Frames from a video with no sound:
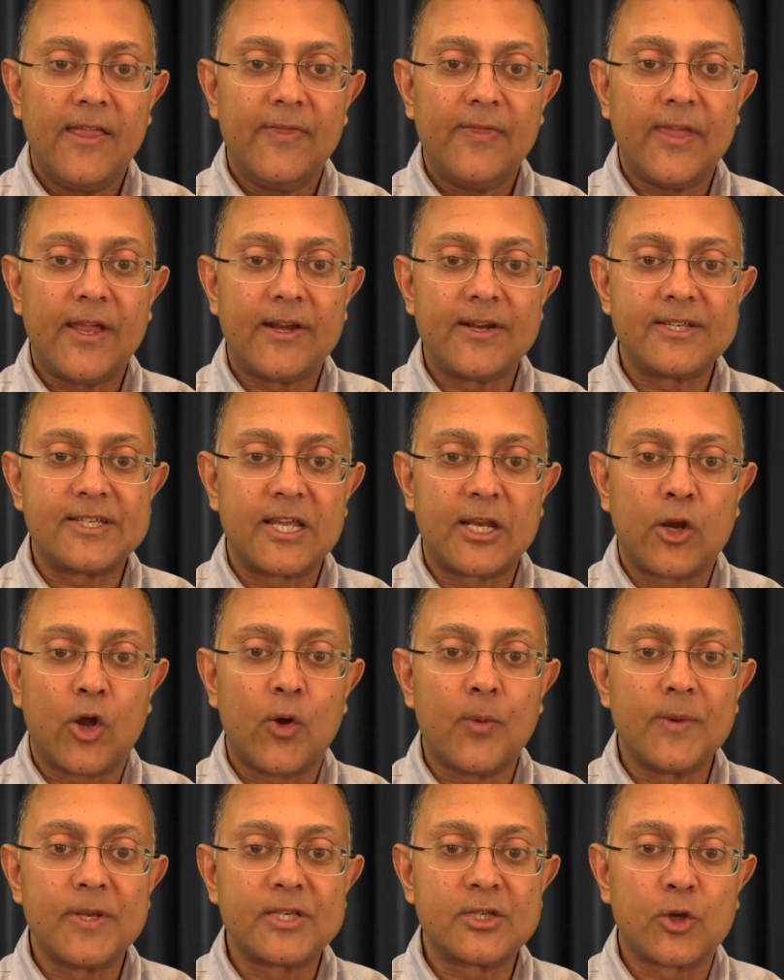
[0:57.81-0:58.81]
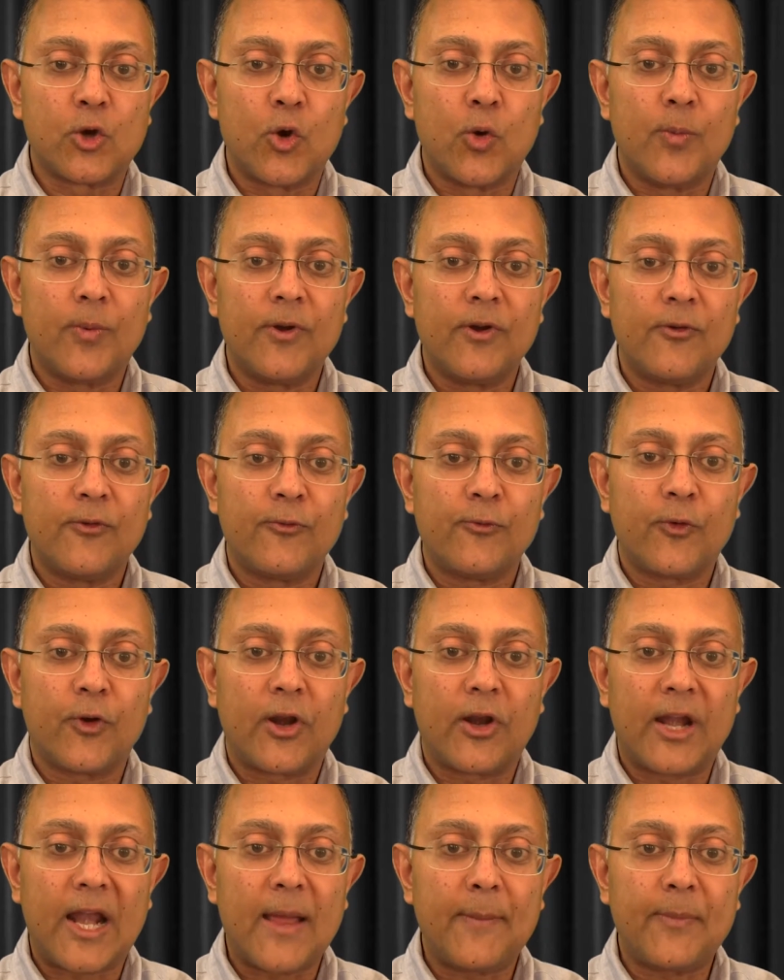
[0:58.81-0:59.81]
there is enormous scope
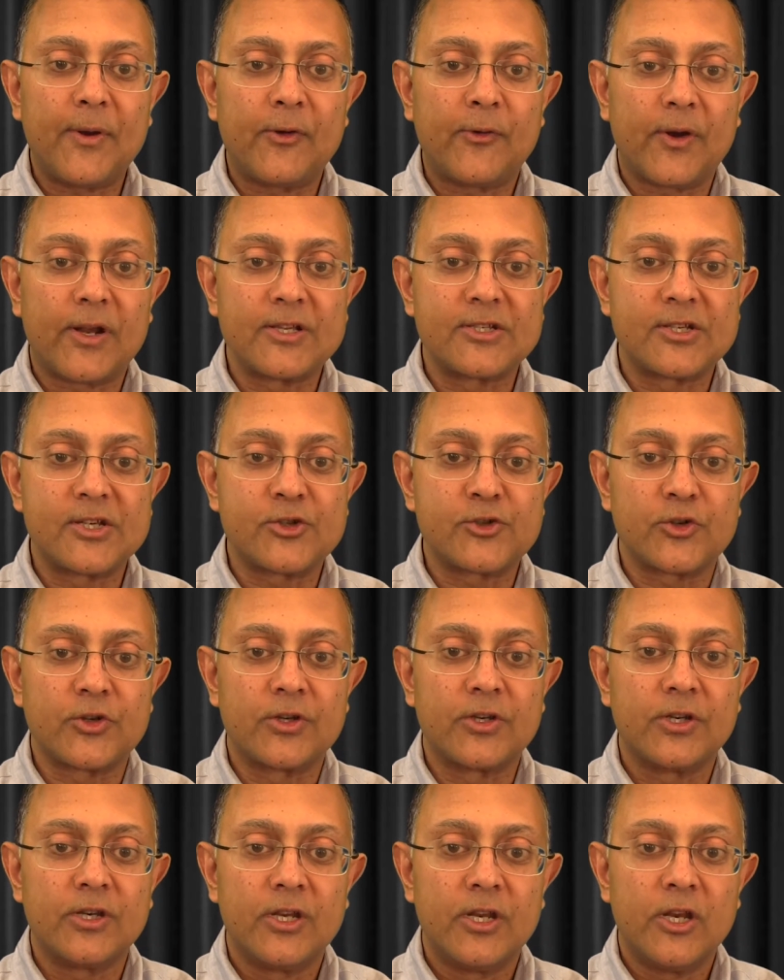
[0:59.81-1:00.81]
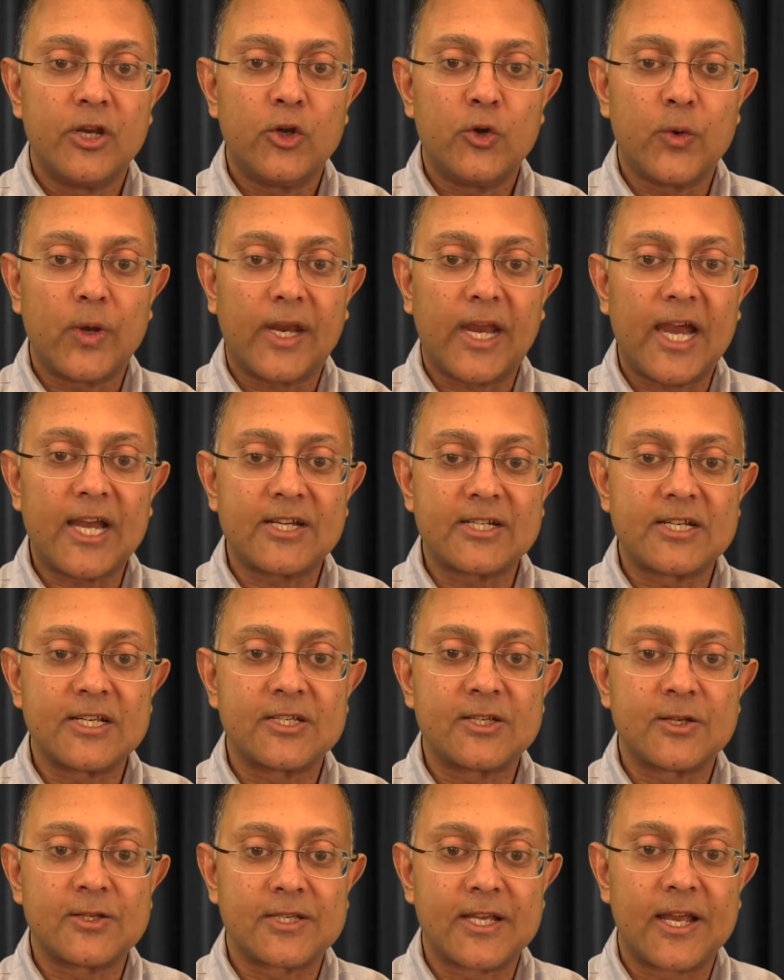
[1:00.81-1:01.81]
for a rapid transition to a
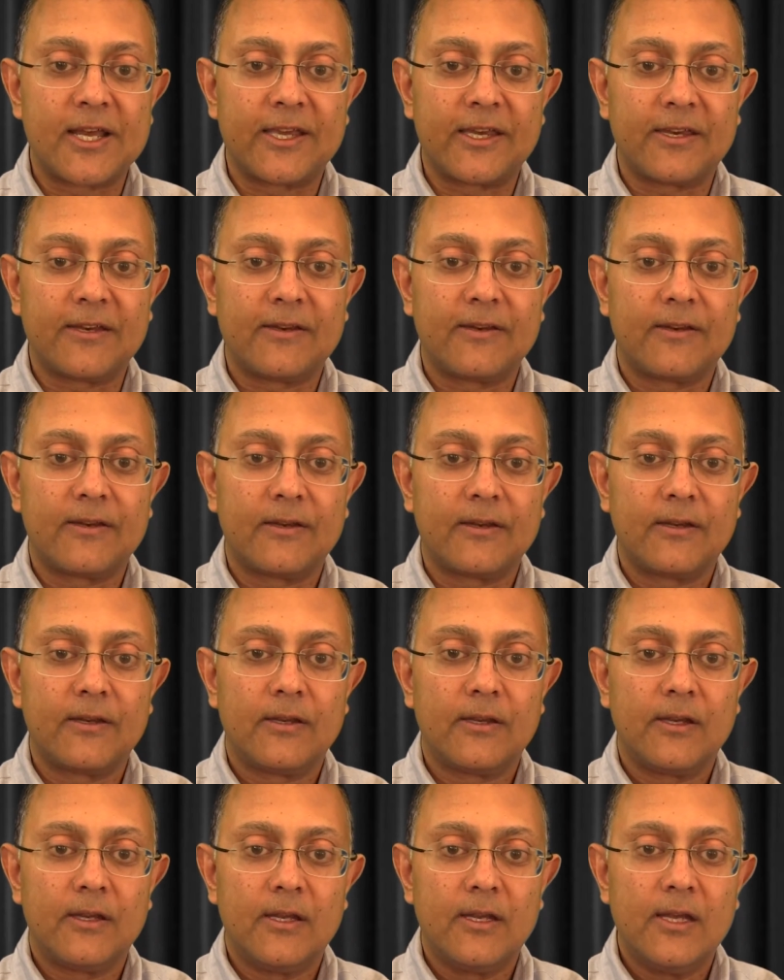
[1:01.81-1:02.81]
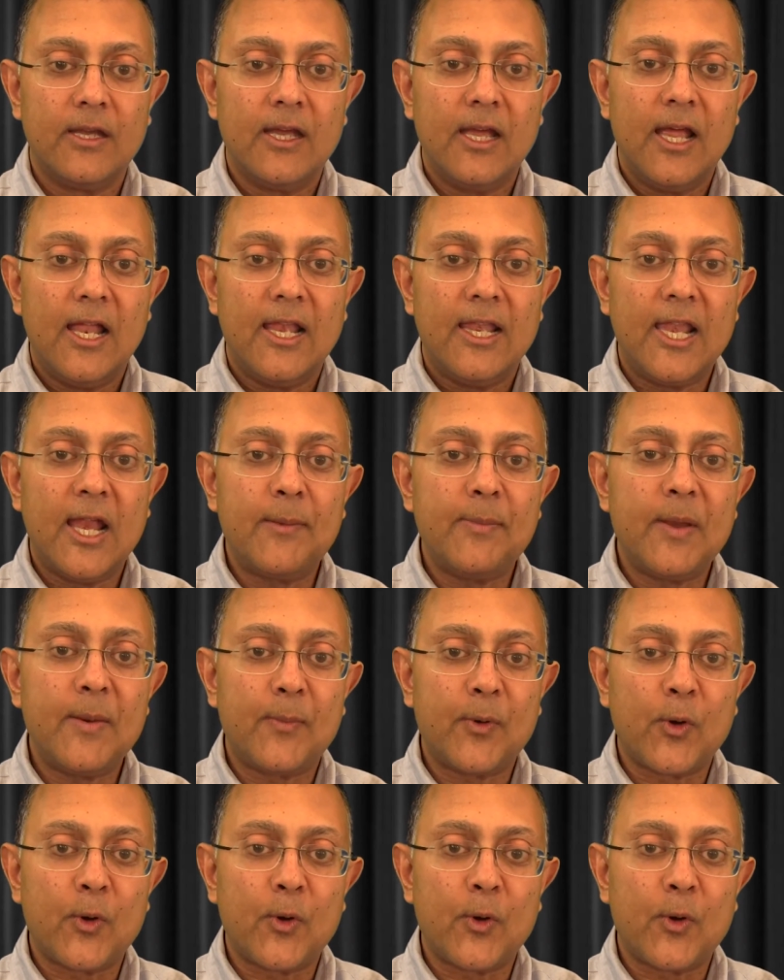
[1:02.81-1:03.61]
cashless society. Let me